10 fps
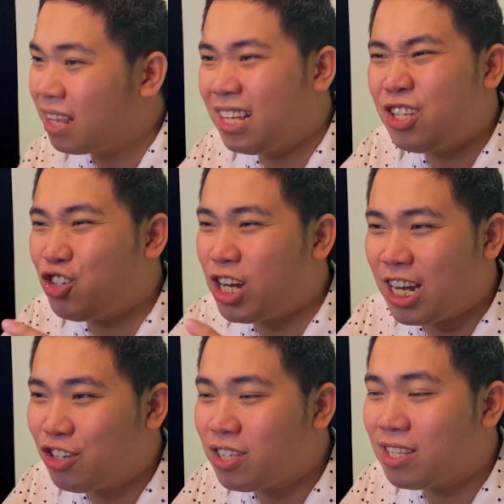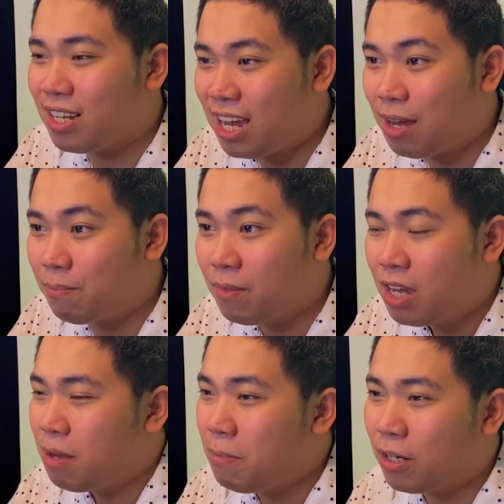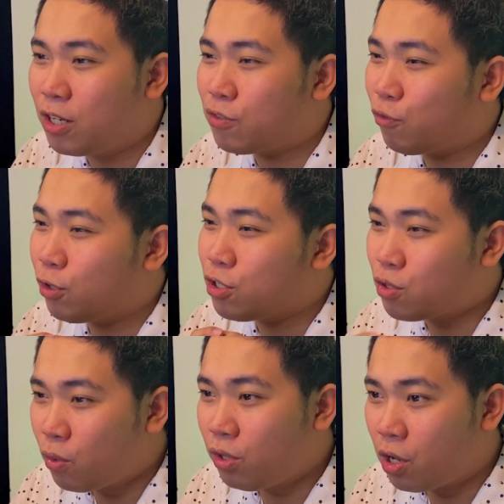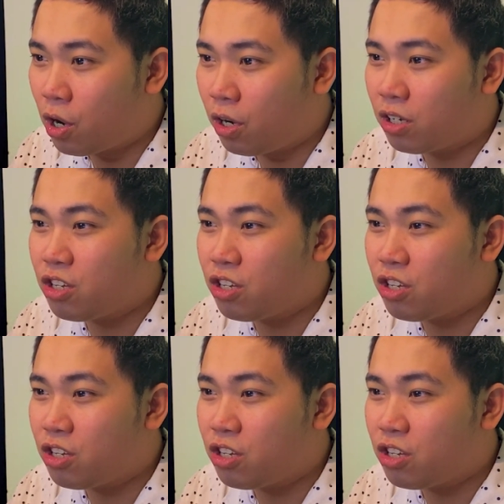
This changes the game because for so long,